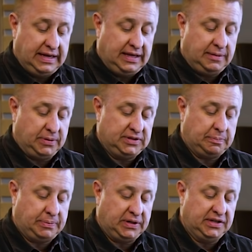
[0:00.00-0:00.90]
The
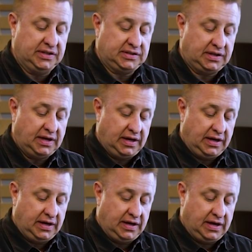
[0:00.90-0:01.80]
principle is
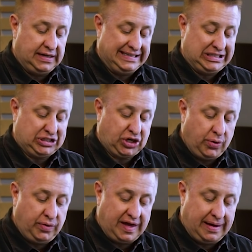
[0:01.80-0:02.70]

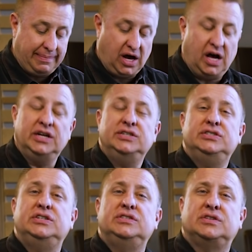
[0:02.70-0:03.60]
show them
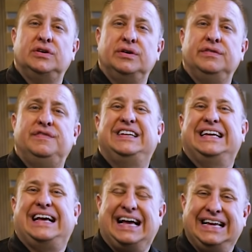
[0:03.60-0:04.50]
undeserved
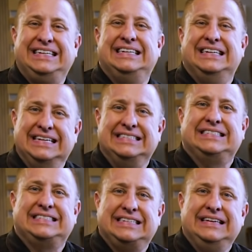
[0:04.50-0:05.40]

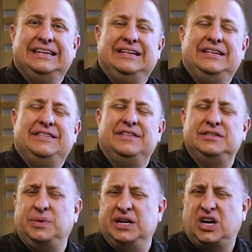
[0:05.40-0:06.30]
kindness.
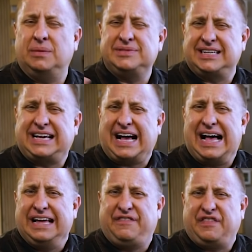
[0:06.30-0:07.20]
Friends, when it comes to
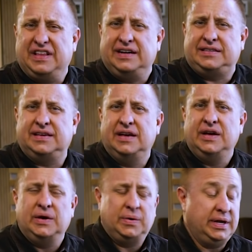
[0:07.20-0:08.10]
conflict,
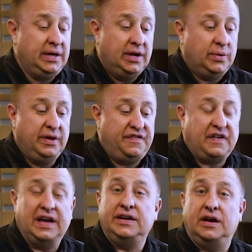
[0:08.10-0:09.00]
we
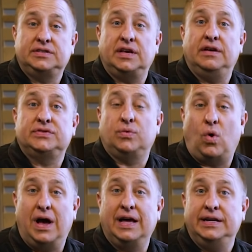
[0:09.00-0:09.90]
find ourselves
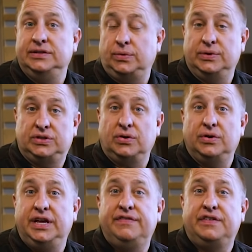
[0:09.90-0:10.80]
wanting to
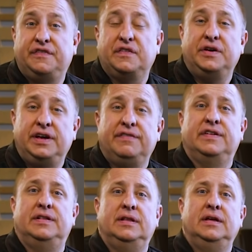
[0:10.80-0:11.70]
return evil for
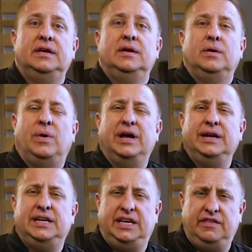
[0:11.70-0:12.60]
evil,
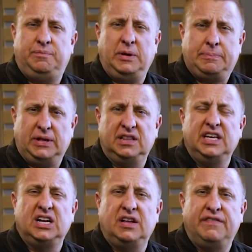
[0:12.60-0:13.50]
wanting to give people a
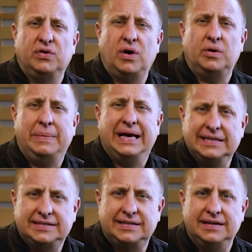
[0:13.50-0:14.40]
little of their own
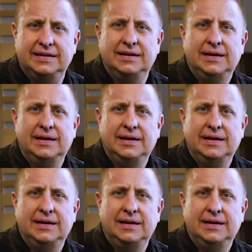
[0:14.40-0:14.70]
medicine.